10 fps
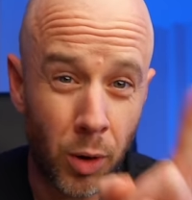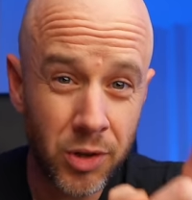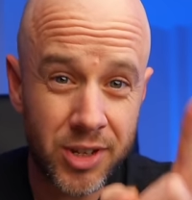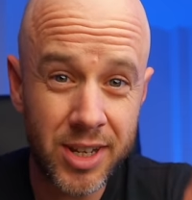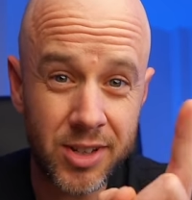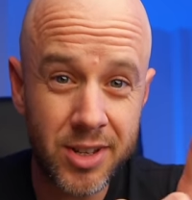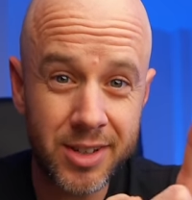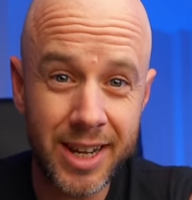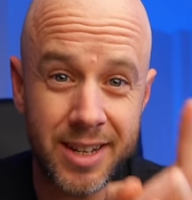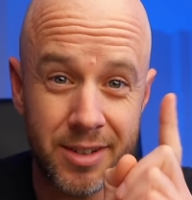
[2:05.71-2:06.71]
what sets this
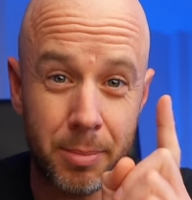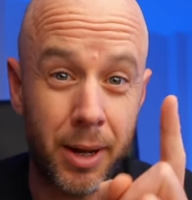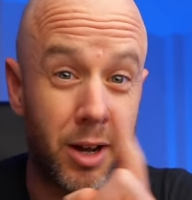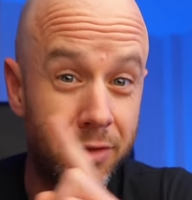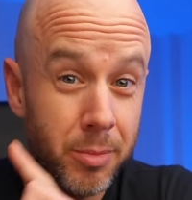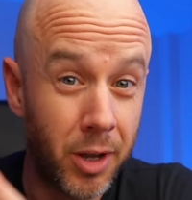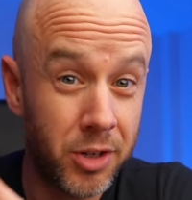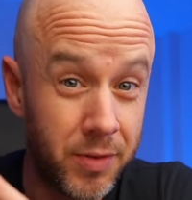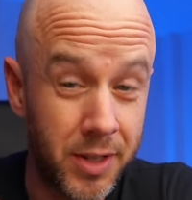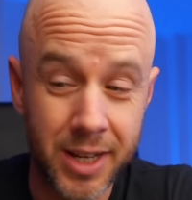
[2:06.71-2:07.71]
case apart from
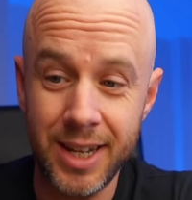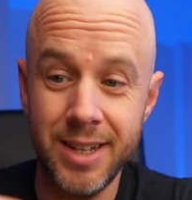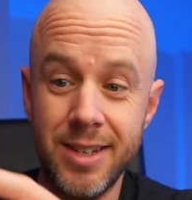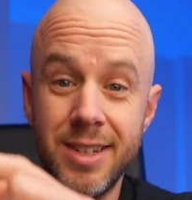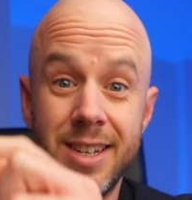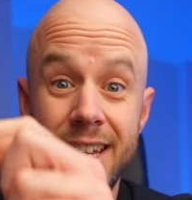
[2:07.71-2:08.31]
lots of other other cases